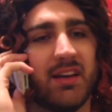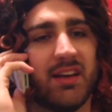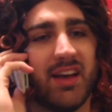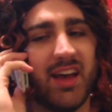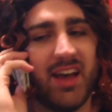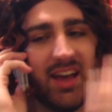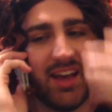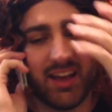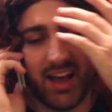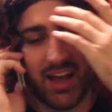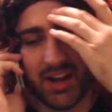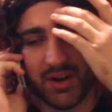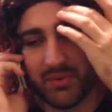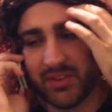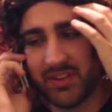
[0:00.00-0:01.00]
Hey, I
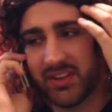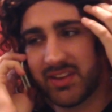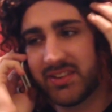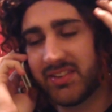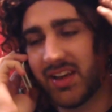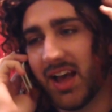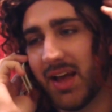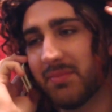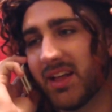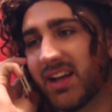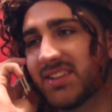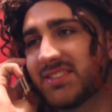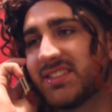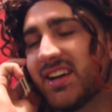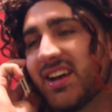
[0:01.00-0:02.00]
had a really good time
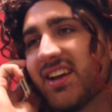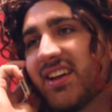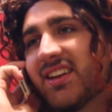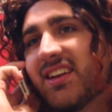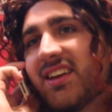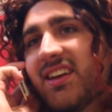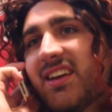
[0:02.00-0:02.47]
last night.